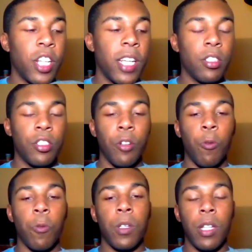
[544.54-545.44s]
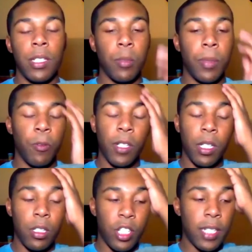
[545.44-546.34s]
chances, you need to be
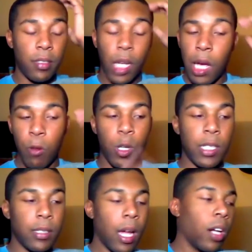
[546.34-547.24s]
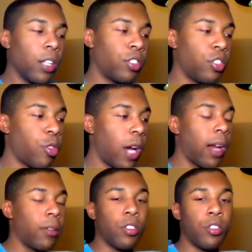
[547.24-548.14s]
willing to chances. I was honestly trying
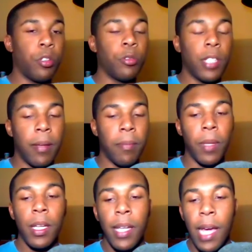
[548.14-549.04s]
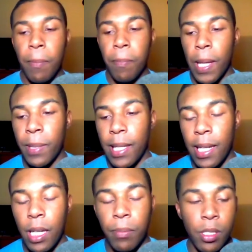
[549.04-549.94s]
to seduce him and maybe
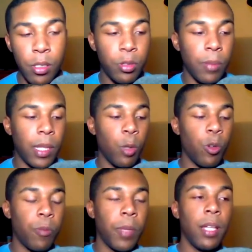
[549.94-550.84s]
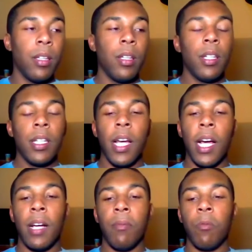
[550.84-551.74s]
get him to do something with me,
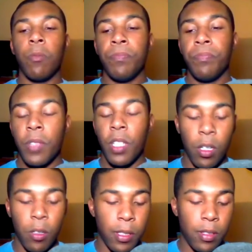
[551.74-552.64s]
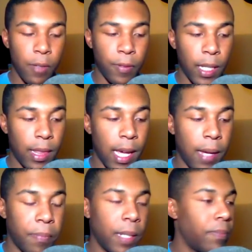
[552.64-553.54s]
you know, and stuff like
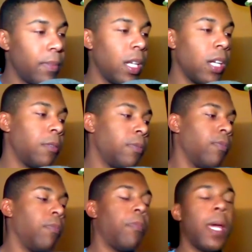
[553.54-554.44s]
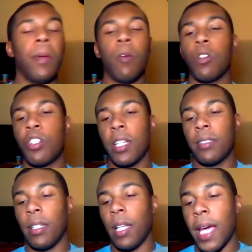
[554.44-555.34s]
that. But, you know, maybe we're
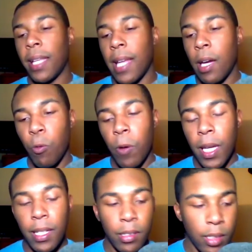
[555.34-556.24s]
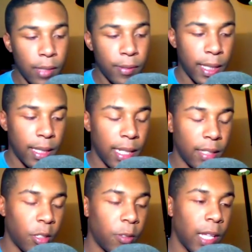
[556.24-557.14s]
just alike that way and stuff like
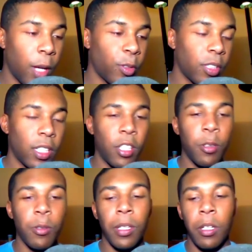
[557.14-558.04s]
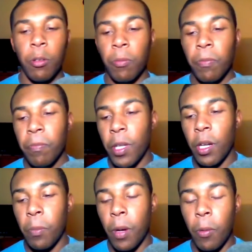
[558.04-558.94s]
that. So that was a cute little, you
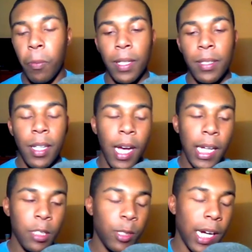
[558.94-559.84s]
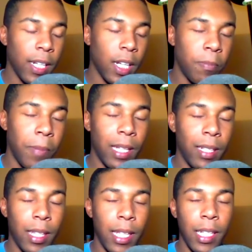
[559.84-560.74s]
know, moment. I do kind of
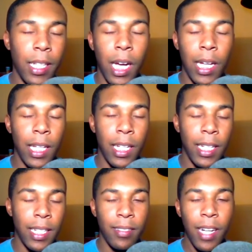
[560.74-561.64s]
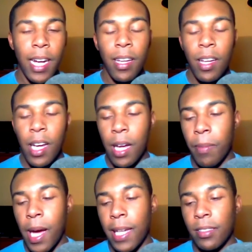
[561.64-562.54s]
think Kaguya and
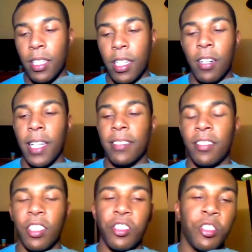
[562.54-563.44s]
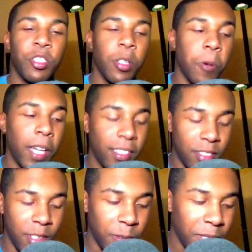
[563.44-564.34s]
Hayasaka are like sisters in a way,
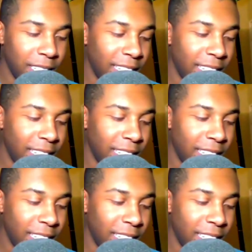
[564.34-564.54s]
so